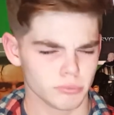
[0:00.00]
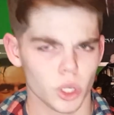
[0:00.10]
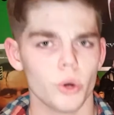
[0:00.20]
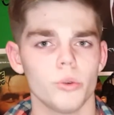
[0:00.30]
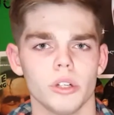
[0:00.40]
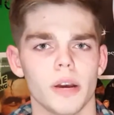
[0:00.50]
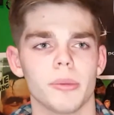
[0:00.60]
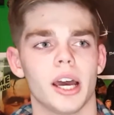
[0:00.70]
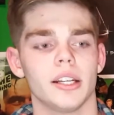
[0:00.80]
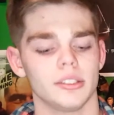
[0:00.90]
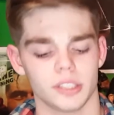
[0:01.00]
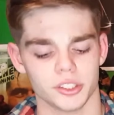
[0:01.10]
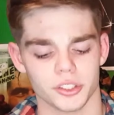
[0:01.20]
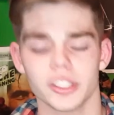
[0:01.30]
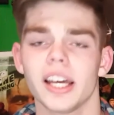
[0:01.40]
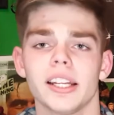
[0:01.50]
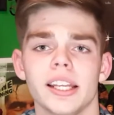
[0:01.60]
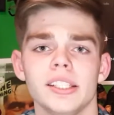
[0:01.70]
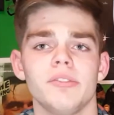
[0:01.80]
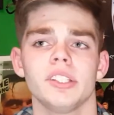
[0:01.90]
No, I'm not, because they're not
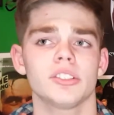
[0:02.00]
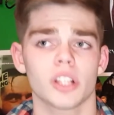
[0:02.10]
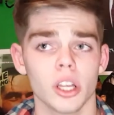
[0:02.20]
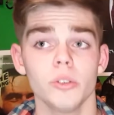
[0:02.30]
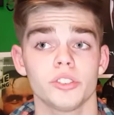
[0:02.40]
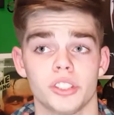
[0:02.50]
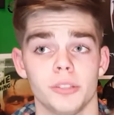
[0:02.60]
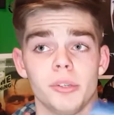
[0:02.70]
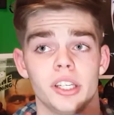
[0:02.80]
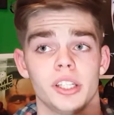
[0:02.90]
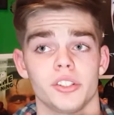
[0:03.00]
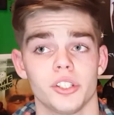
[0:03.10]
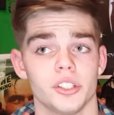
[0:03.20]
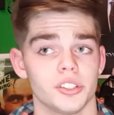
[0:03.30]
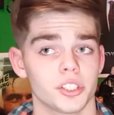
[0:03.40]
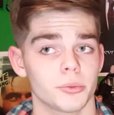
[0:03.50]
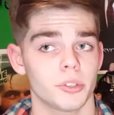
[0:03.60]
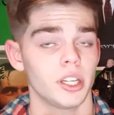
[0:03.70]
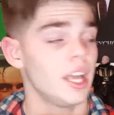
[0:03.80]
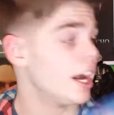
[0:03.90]
even as close to being as good as this
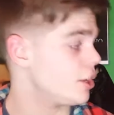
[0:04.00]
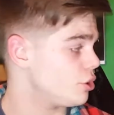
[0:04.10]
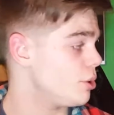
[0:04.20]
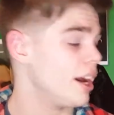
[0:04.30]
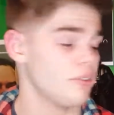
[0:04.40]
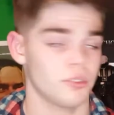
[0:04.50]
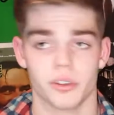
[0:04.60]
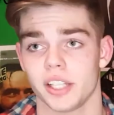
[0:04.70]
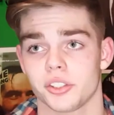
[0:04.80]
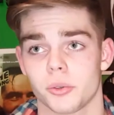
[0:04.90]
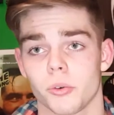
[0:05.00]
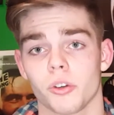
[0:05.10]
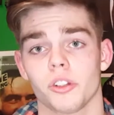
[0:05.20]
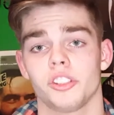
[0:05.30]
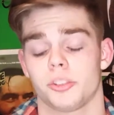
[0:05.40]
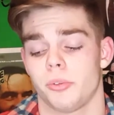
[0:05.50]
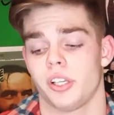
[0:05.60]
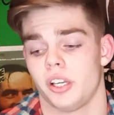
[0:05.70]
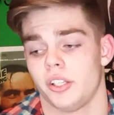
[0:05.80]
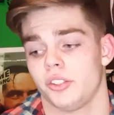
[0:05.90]
one. I do have Jurassic World just
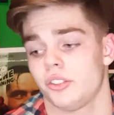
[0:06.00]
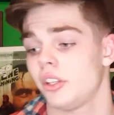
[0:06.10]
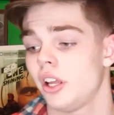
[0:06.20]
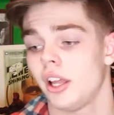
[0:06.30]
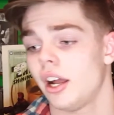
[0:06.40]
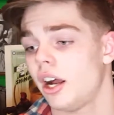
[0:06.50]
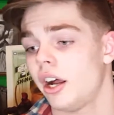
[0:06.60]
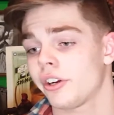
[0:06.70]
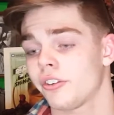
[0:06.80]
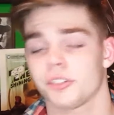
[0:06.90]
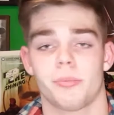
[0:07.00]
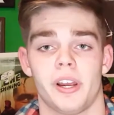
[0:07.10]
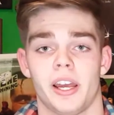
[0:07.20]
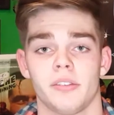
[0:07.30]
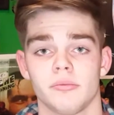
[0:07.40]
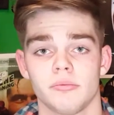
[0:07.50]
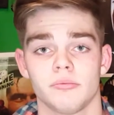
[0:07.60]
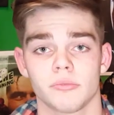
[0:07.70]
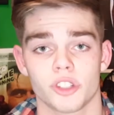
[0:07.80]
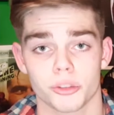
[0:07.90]
because Chris Pratt
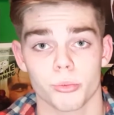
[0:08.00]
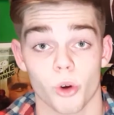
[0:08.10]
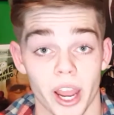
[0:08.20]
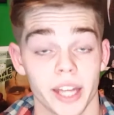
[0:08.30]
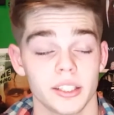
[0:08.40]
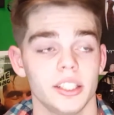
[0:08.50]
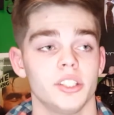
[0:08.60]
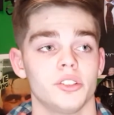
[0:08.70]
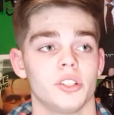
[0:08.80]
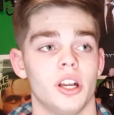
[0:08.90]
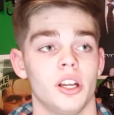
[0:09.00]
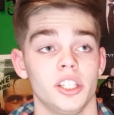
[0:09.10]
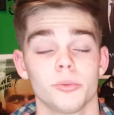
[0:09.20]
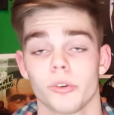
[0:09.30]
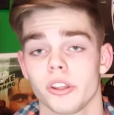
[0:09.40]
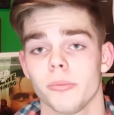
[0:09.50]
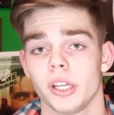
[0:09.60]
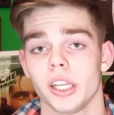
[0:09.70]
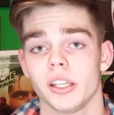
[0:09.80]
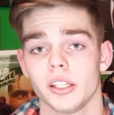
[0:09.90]
is he's worth the
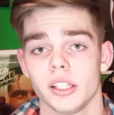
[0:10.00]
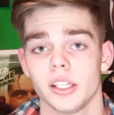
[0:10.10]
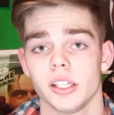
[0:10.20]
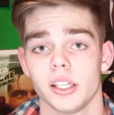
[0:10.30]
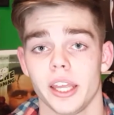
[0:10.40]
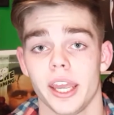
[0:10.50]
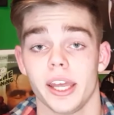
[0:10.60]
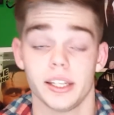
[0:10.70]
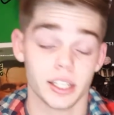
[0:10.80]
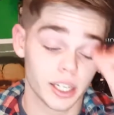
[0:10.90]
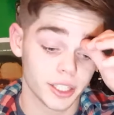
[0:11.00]
money, and